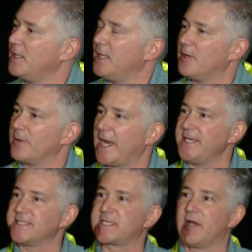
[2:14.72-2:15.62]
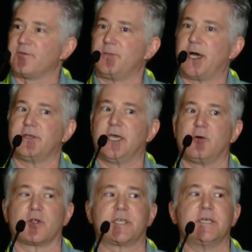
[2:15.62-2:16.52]
And what I discovered about
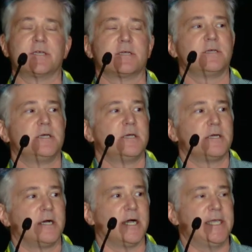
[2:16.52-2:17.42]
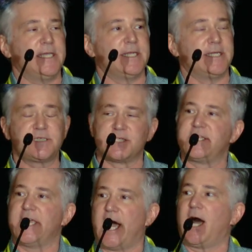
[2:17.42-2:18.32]
networking, in addition to
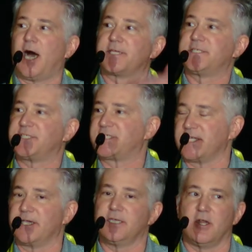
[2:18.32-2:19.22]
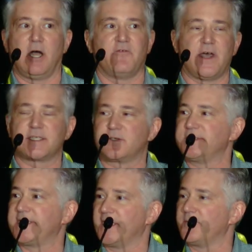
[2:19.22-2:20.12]
the aha to cha-ching, how fast can we
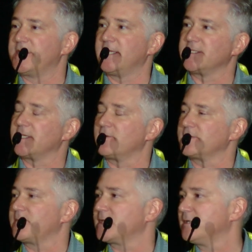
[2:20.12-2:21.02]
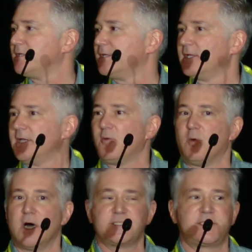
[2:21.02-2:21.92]
stand up a data center or something,
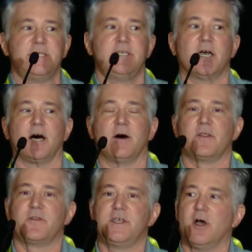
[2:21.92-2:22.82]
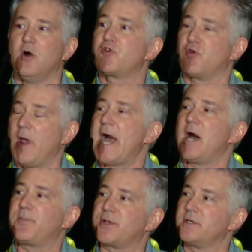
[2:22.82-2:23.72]
was the oh crap